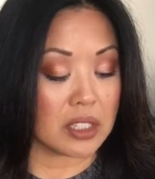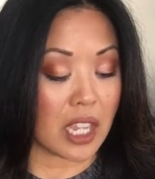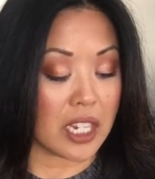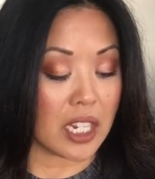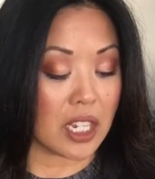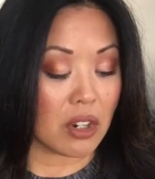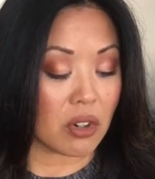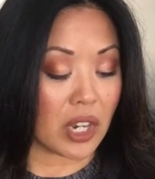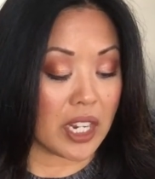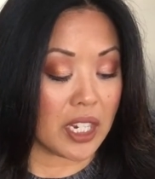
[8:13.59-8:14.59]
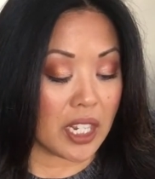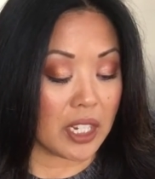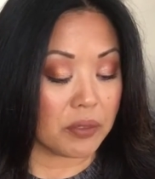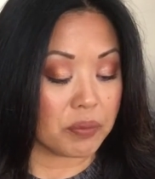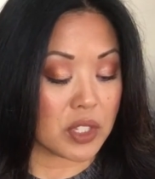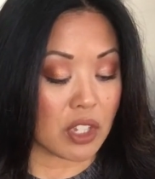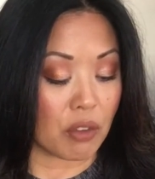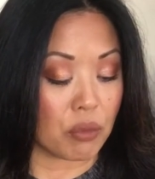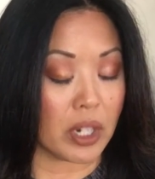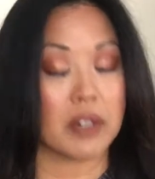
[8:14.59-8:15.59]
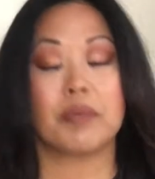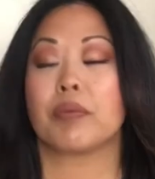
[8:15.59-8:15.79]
lighting, or editing software?